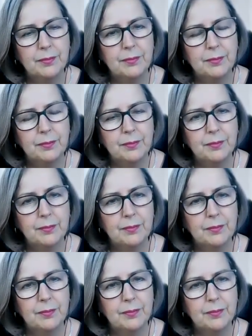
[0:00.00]

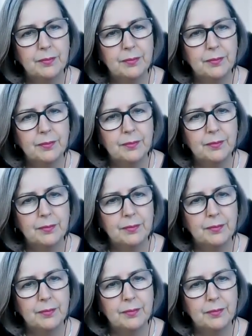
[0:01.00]

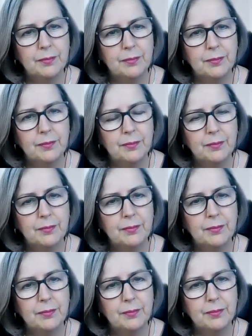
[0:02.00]

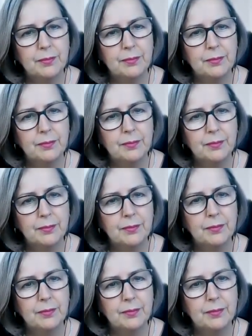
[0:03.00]

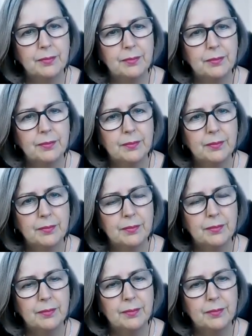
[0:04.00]

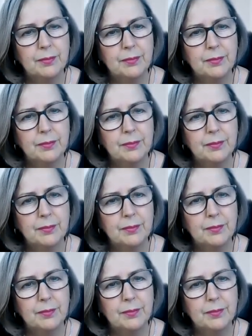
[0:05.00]

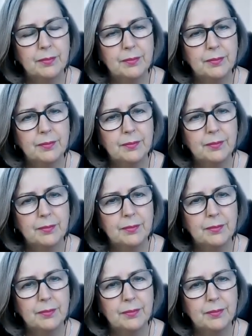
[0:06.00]

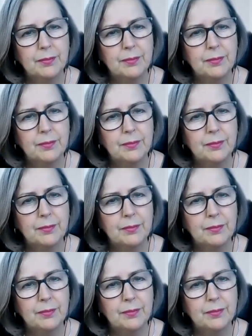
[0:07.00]
(silent)